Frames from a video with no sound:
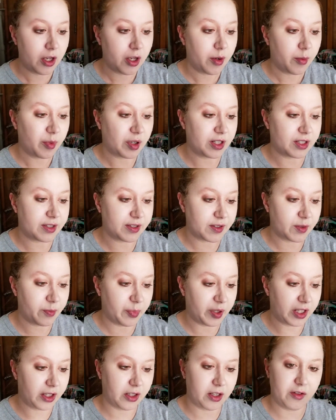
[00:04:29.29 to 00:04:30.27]
because it's
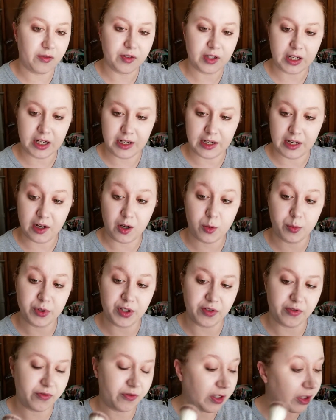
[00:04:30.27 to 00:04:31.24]
big enough to kind of help
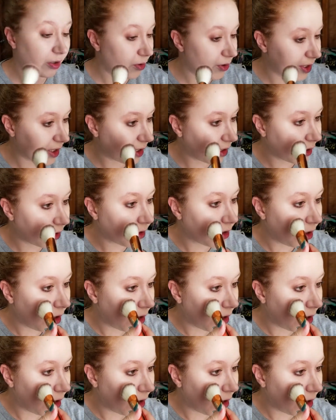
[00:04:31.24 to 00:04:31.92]
diffuse it,